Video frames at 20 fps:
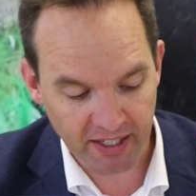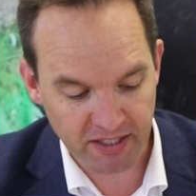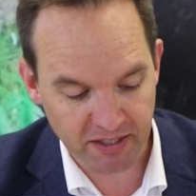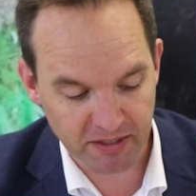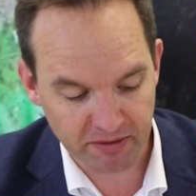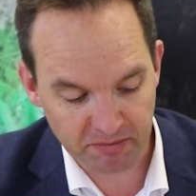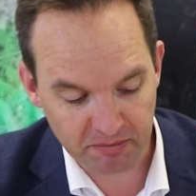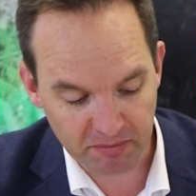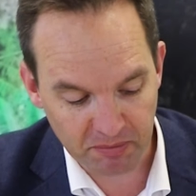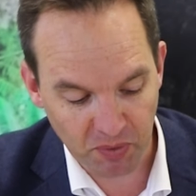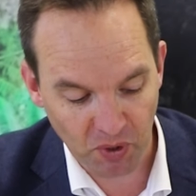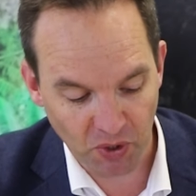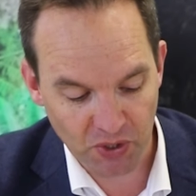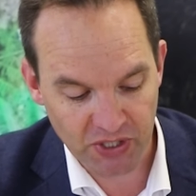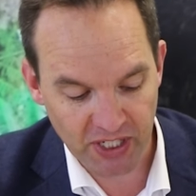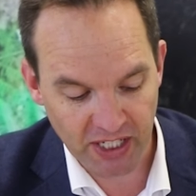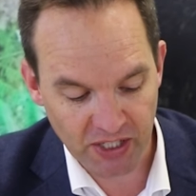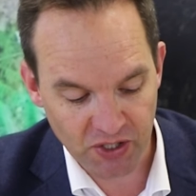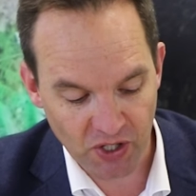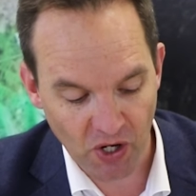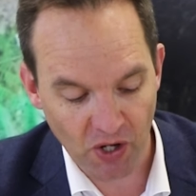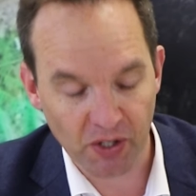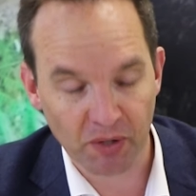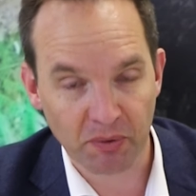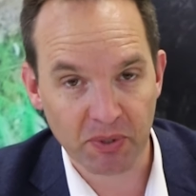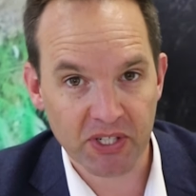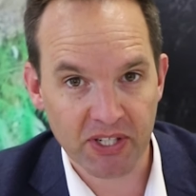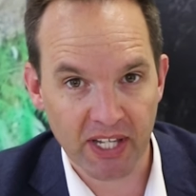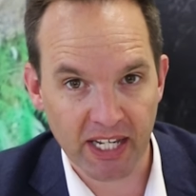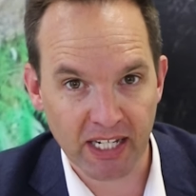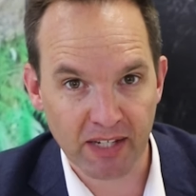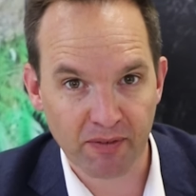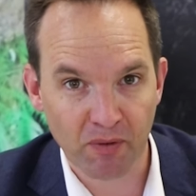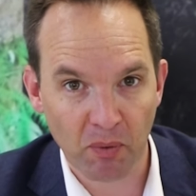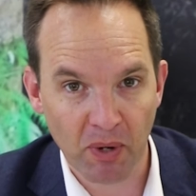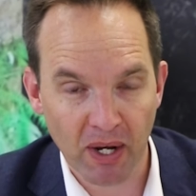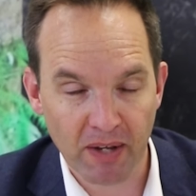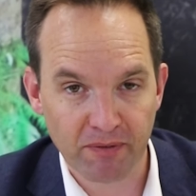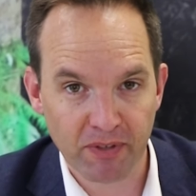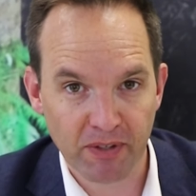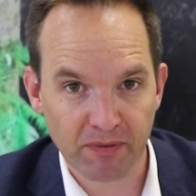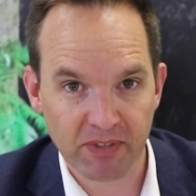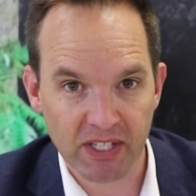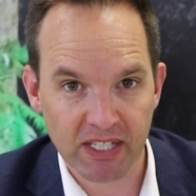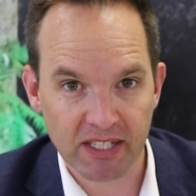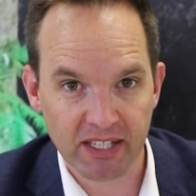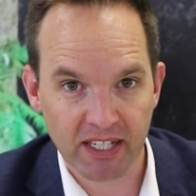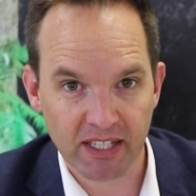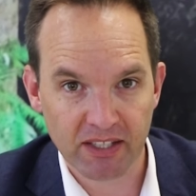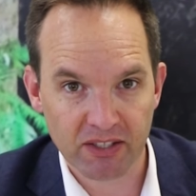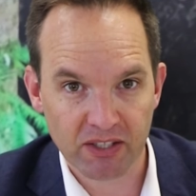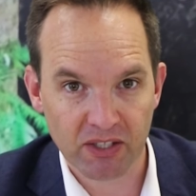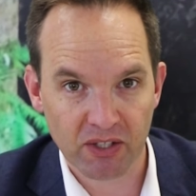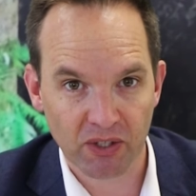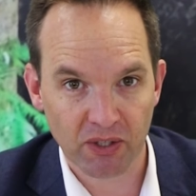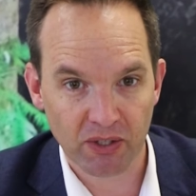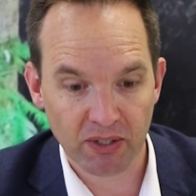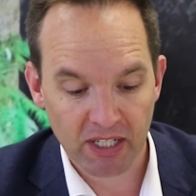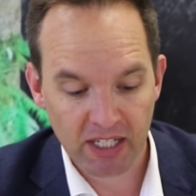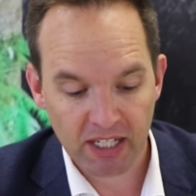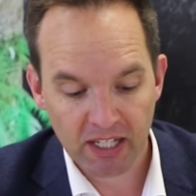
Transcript: as Project Jonah, which they give away 50 cents to.